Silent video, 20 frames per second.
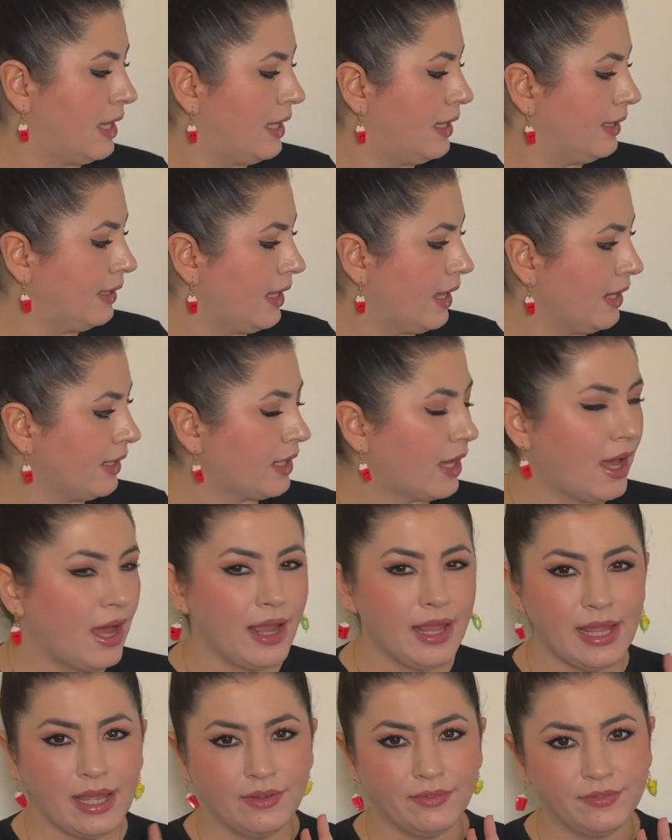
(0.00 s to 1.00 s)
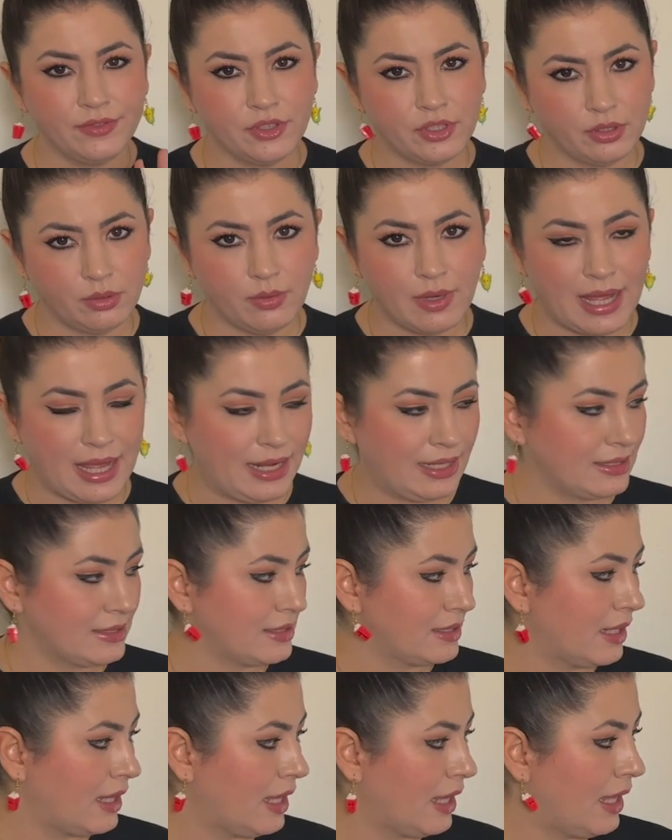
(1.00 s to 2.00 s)
Like, I have 2 eggs
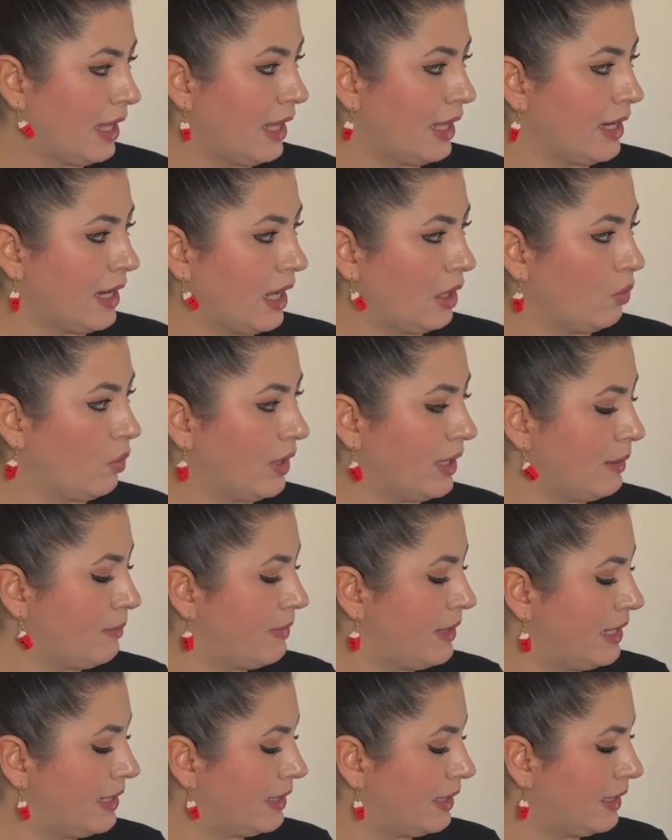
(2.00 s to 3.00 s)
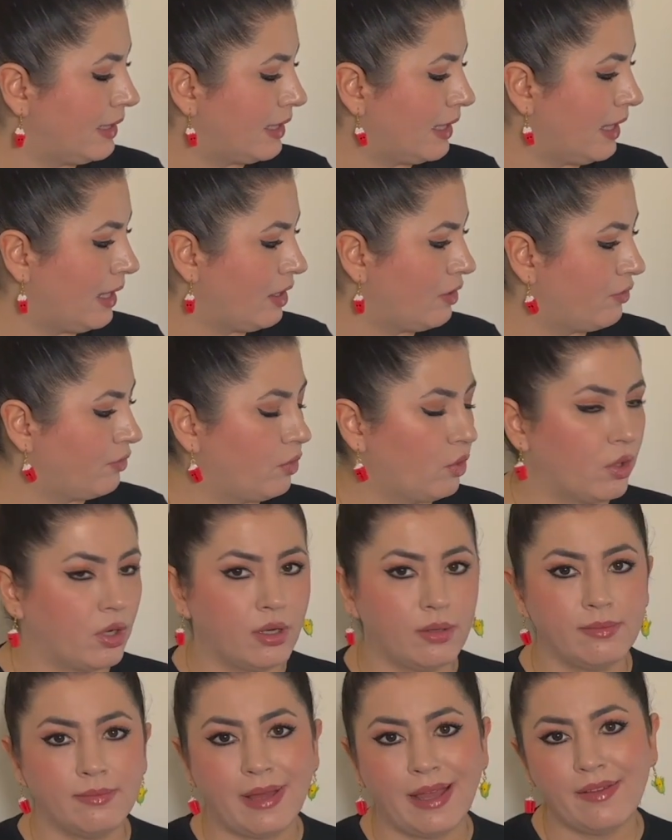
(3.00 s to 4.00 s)
and I want to bake a cake
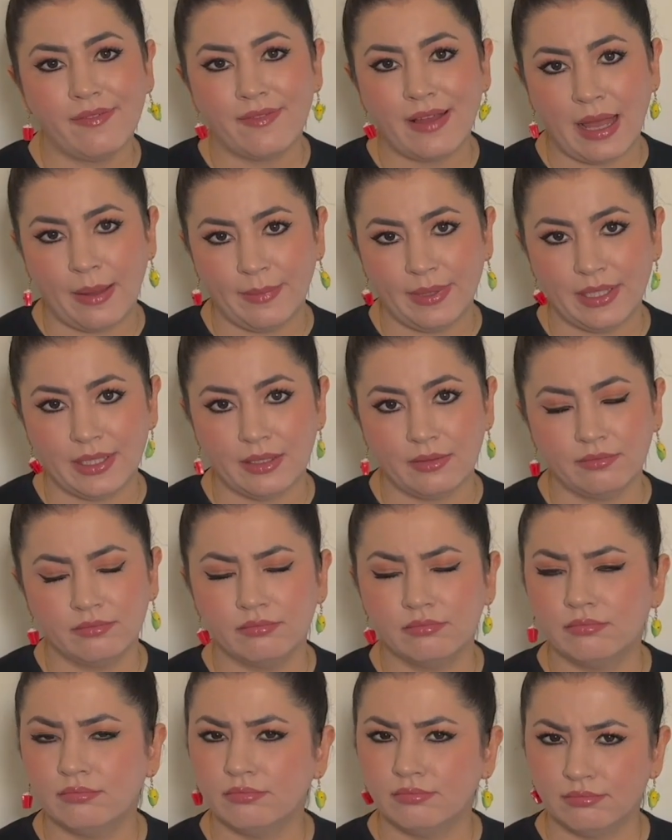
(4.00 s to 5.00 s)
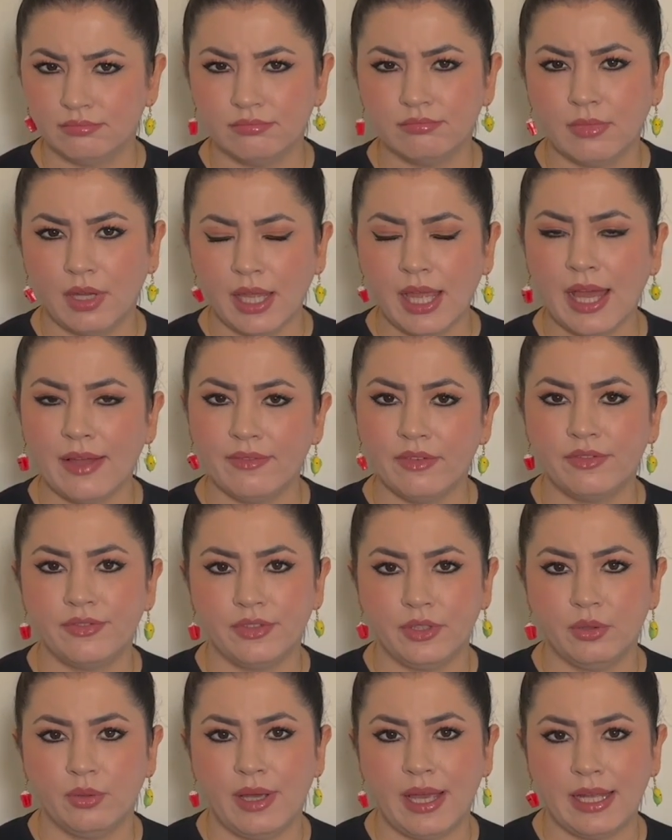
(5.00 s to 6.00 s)
for my family. I have a
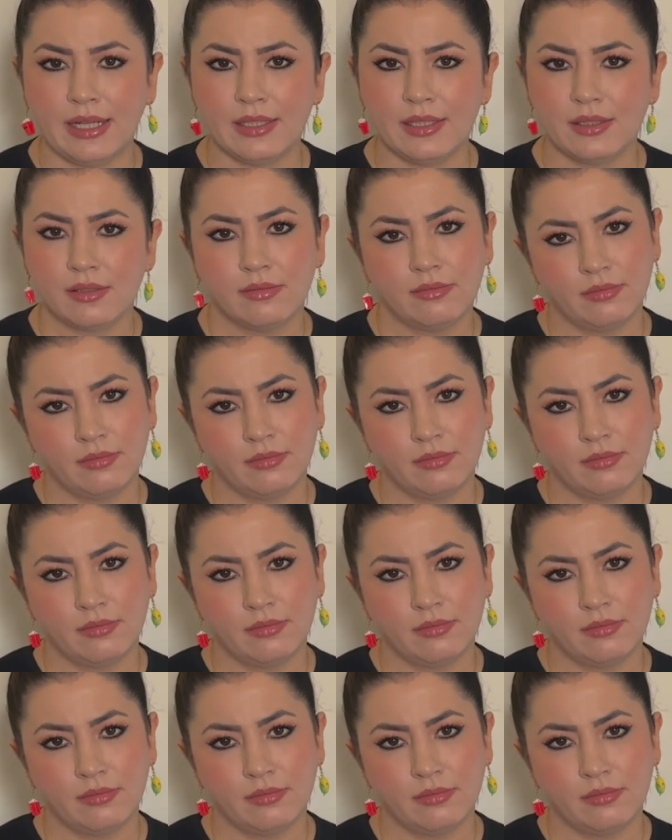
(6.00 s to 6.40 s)
few eggs.